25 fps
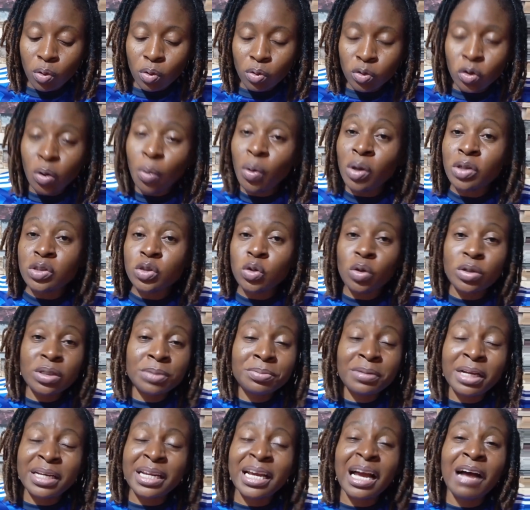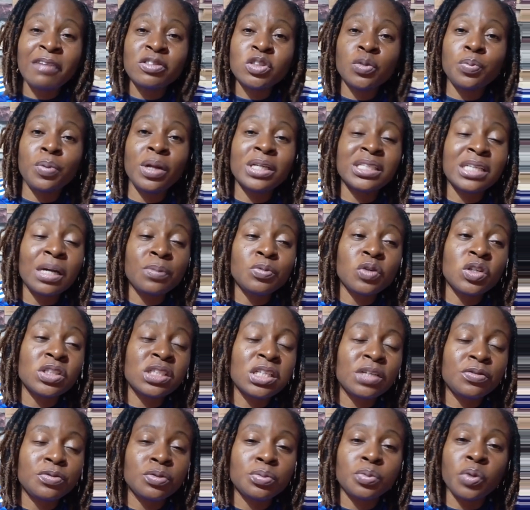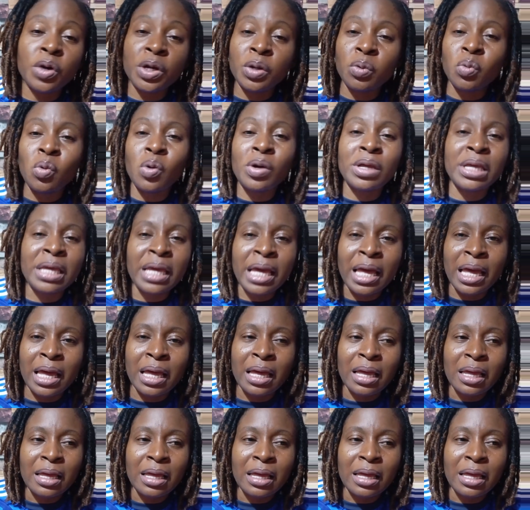No one told him that they have to play Champions League football in 1 year.